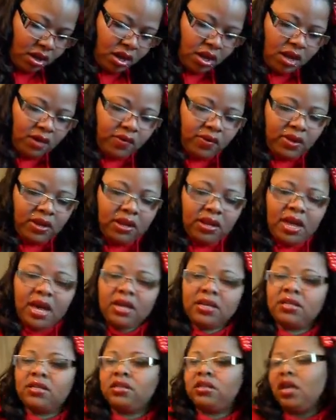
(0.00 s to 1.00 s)
And
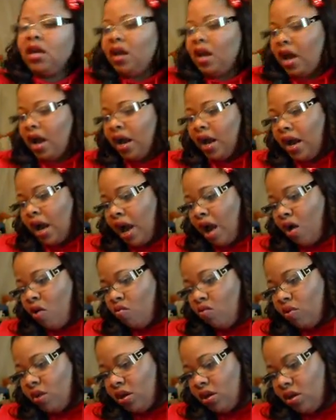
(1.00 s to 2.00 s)
next thing I
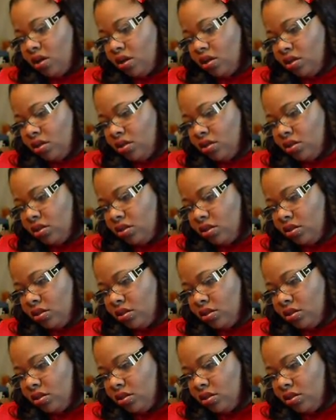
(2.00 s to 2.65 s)
got was